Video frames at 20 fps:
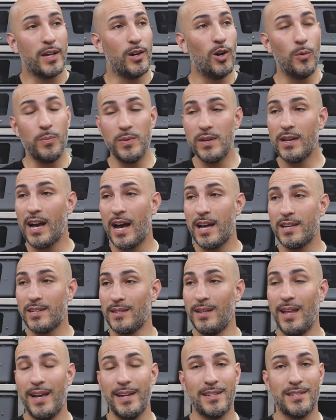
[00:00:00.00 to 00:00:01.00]
I hope you
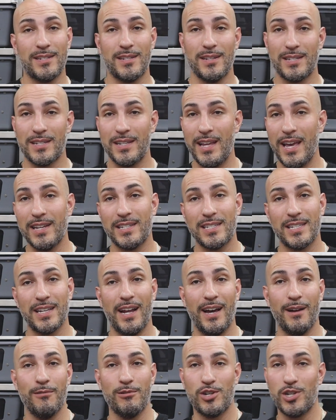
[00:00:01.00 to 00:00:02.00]
guys liked the snakes
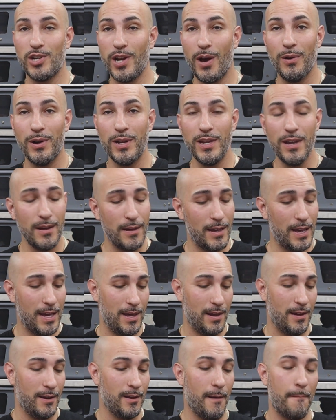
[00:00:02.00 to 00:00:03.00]
that I was showing you,
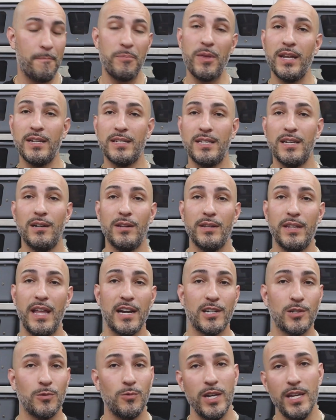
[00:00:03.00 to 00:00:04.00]
and until
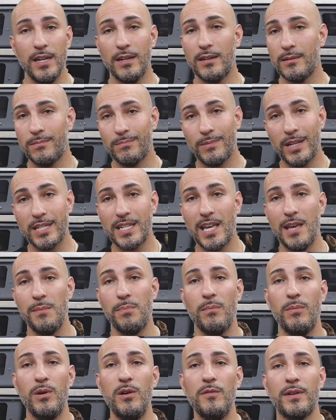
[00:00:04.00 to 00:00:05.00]
next week, let's
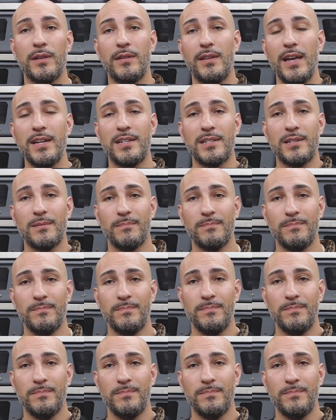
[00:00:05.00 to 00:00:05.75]
keep moving. Thanks.